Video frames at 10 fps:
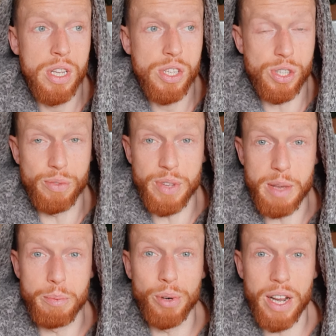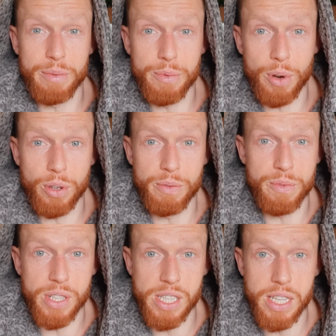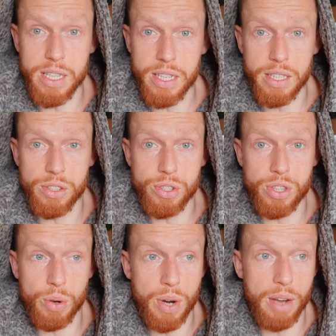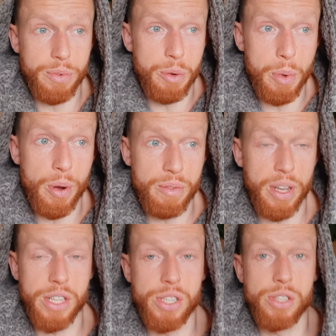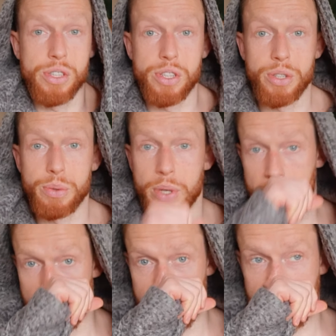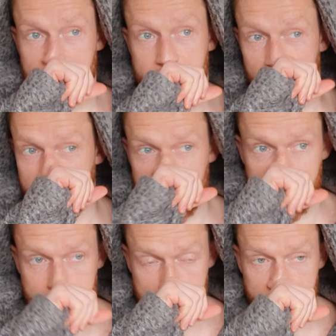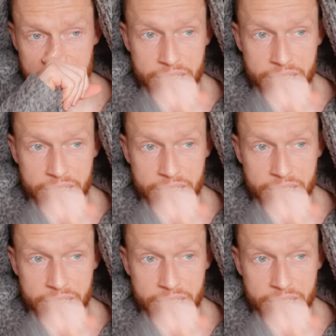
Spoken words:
severe brain fog and fatigue and just don't have no motivation to do things like this.